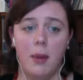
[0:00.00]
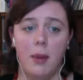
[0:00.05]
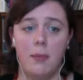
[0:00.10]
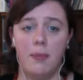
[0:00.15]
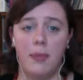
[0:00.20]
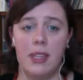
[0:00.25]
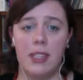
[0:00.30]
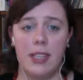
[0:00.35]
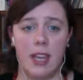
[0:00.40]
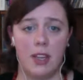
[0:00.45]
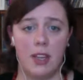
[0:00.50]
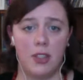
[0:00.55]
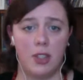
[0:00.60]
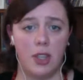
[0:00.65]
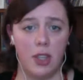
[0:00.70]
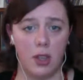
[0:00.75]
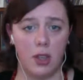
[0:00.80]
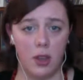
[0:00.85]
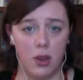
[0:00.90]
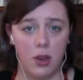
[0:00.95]
It's
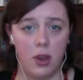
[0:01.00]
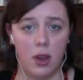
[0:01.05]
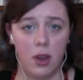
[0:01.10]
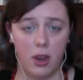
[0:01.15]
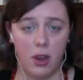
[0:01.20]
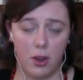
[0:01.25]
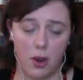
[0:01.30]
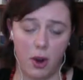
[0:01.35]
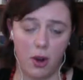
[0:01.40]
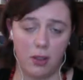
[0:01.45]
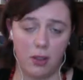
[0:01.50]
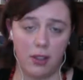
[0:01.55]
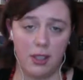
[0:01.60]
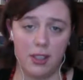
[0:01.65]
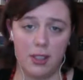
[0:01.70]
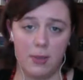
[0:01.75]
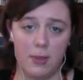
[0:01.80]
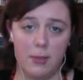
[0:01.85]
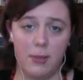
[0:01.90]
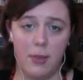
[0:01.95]
actually
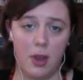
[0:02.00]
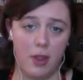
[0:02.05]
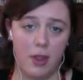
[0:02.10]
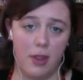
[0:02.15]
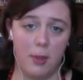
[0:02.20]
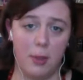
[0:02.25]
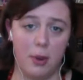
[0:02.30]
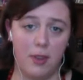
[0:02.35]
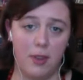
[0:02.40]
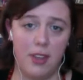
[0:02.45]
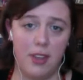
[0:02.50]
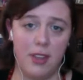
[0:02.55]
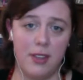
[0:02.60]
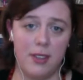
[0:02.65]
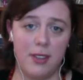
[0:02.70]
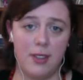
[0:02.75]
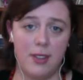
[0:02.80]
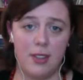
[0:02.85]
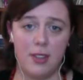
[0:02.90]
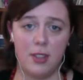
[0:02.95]
Carla's, the previous
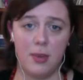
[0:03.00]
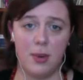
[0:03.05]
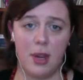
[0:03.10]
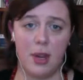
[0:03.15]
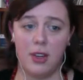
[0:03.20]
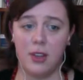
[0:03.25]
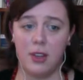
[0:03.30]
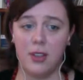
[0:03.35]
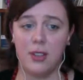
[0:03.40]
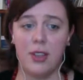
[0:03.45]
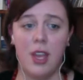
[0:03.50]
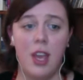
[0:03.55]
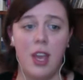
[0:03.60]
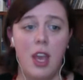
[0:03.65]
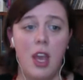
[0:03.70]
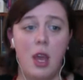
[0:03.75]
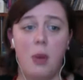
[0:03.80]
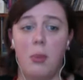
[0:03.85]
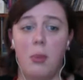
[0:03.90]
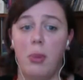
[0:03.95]
director's
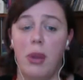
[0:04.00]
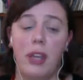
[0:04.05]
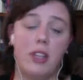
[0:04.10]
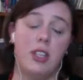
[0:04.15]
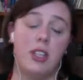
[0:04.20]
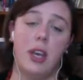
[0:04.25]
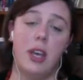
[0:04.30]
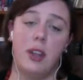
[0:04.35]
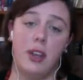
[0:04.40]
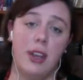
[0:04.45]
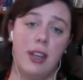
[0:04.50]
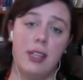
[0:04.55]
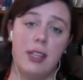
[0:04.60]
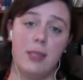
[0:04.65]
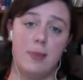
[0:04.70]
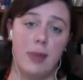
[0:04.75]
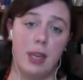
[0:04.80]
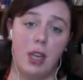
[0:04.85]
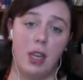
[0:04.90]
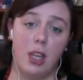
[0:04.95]
brainchild, and it's
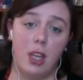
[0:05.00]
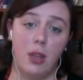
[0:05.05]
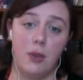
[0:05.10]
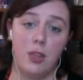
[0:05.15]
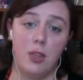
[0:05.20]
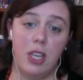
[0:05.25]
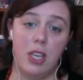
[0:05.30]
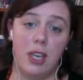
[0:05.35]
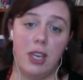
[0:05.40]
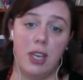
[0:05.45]
been a huge hit.